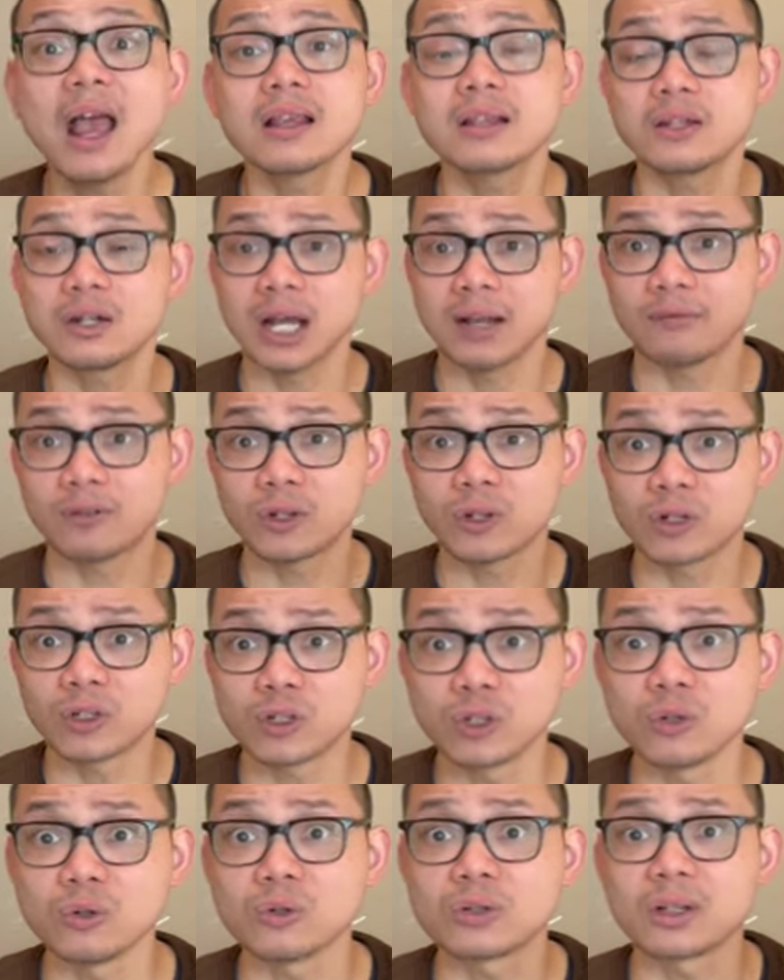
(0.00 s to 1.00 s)
You have to
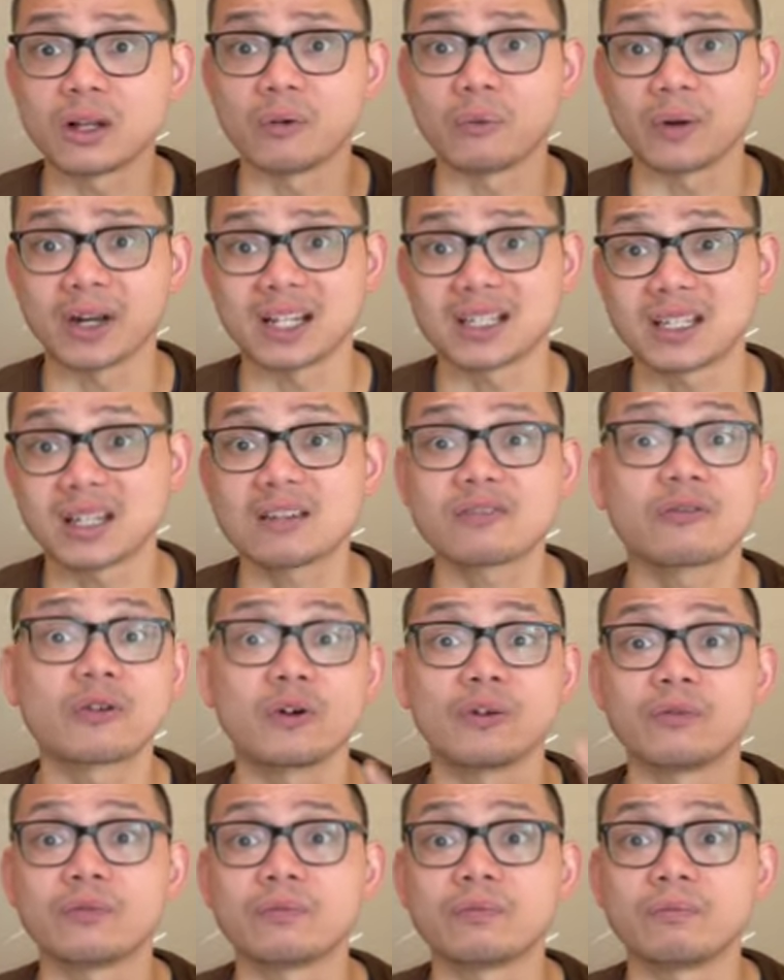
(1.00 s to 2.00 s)
do a research
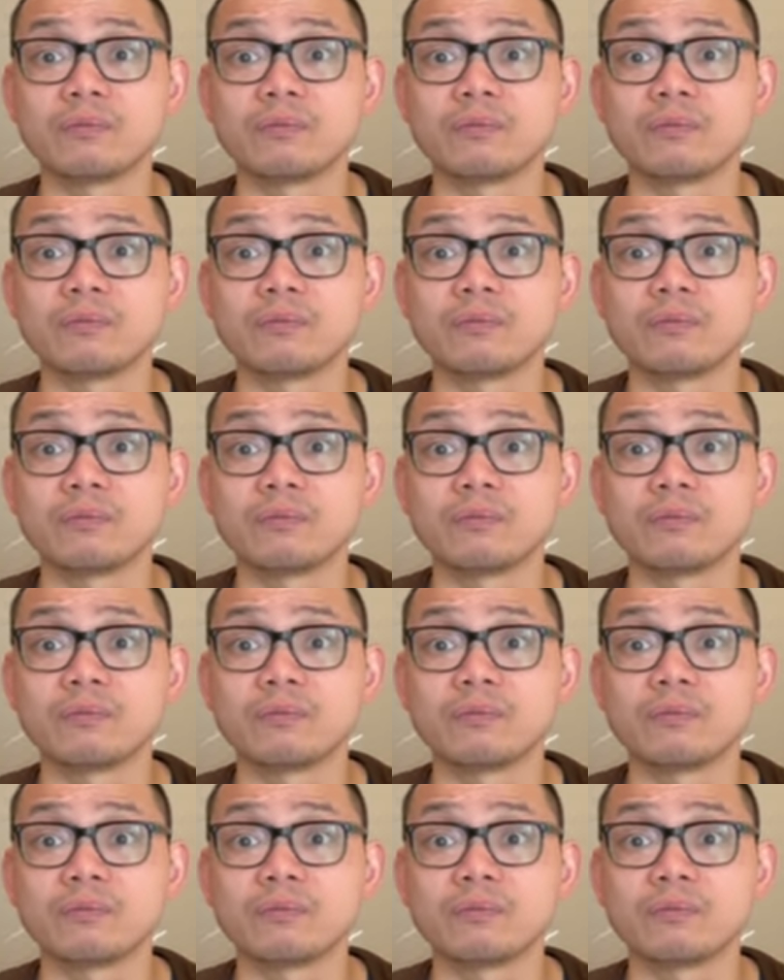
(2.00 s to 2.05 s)
for